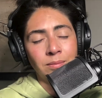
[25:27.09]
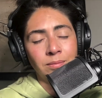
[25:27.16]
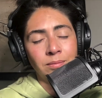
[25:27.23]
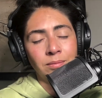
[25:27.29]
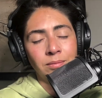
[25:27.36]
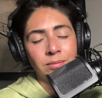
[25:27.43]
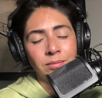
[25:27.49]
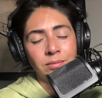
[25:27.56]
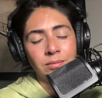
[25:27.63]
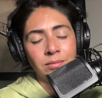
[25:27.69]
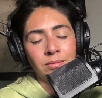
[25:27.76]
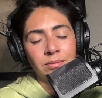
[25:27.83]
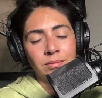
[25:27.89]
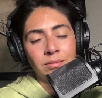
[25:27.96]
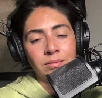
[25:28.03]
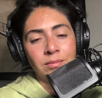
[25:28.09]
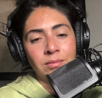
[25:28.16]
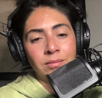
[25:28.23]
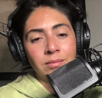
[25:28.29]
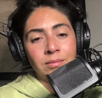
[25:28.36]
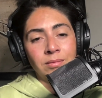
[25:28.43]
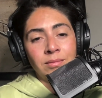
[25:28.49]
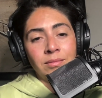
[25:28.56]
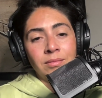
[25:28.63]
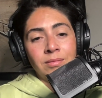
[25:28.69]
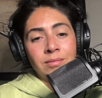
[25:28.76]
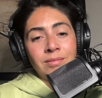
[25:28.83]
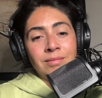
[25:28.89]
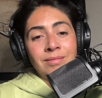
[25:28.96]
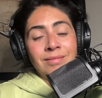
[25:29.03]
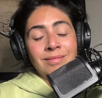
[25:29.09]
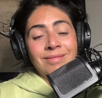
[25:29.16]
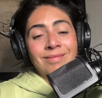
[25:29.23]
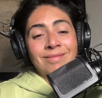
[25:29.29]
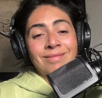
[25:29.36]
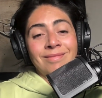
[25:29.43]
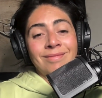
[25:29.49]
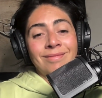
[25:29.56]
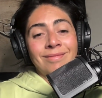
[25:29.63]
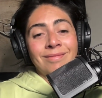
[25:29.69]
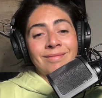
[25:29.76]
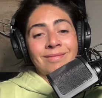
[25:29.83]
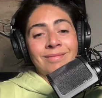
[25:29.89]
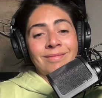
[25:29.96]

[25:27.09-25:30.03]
Nobody speaks.